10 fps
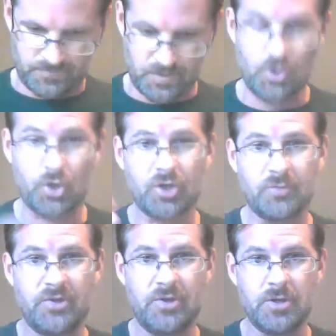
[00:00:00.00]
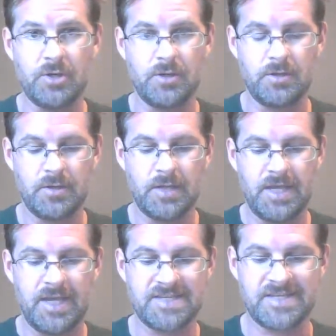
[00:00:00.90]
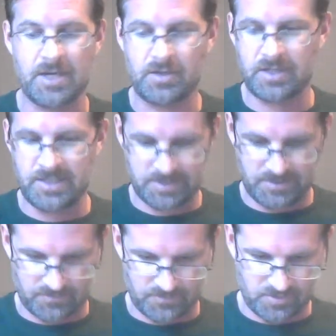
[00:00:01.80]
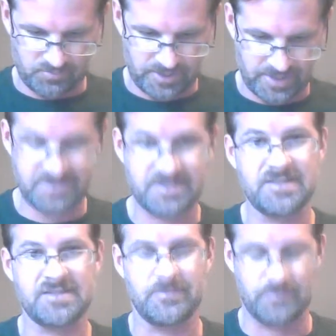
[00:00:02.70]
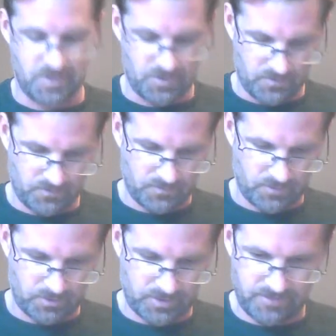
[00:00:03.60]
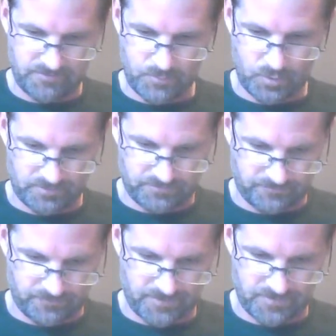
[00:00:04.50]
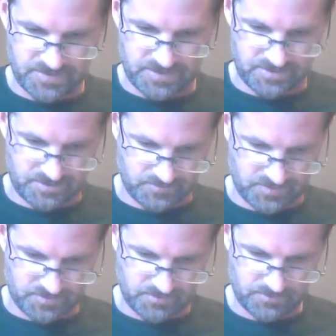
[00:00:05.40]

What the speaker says: your computer is now connecting through your planet system through all keyboard framing systems.